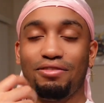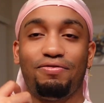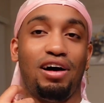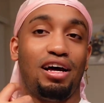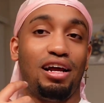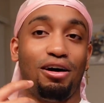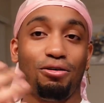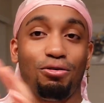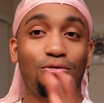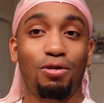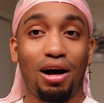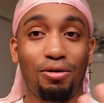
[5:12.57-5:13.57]
find out
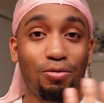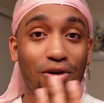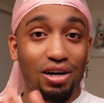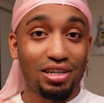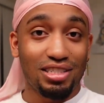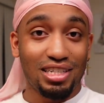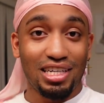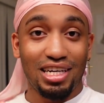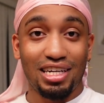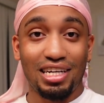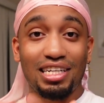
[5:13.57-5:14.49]
who I was again.